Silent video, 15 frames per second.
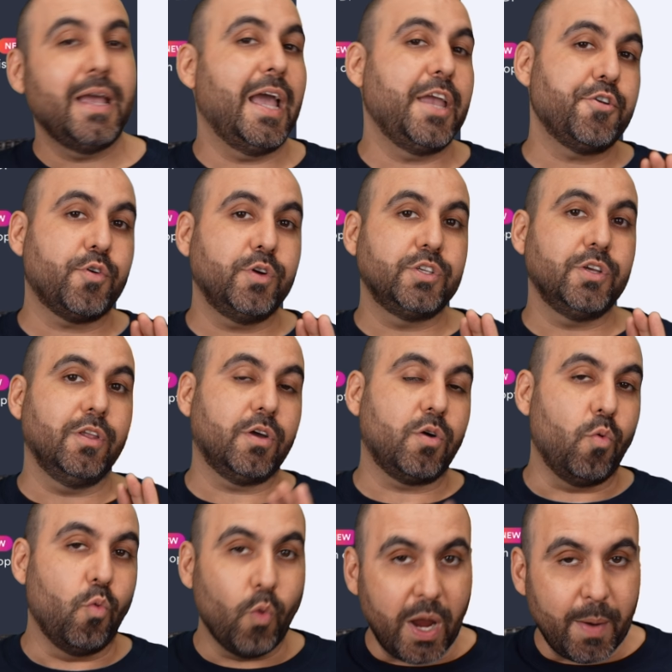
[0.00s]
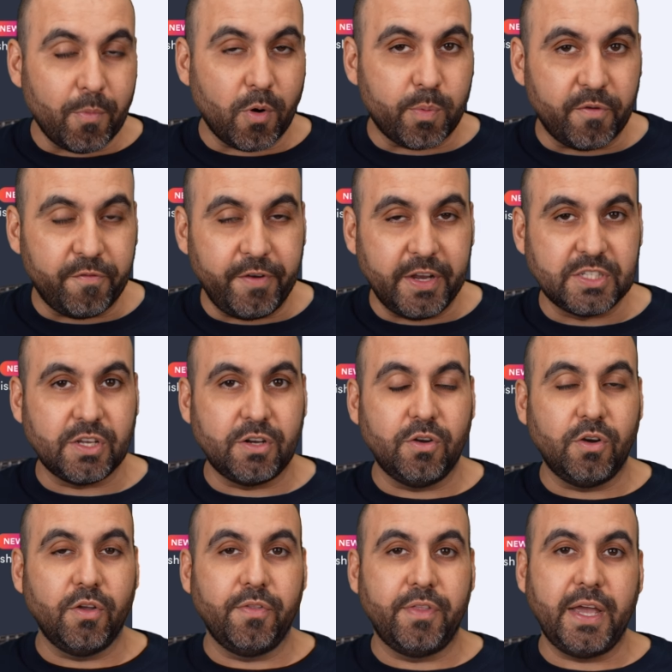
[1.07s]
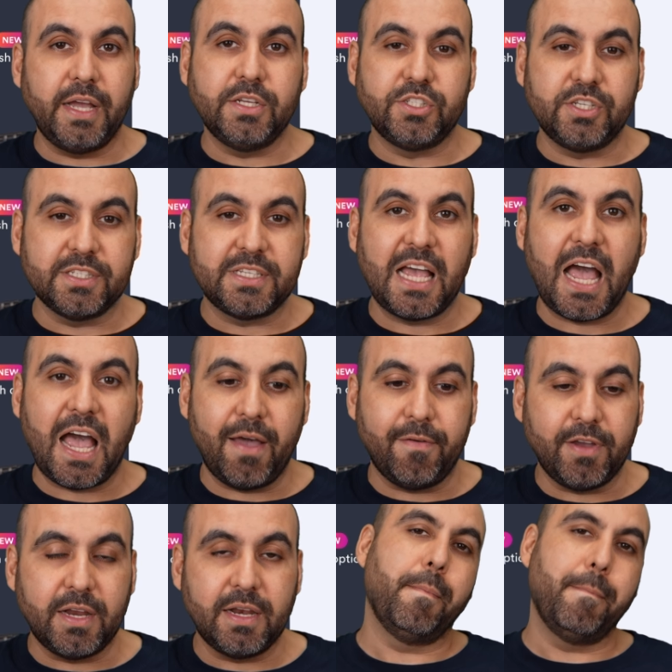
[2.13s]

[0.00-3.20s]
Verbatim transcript: and you're going to look way more professional than just having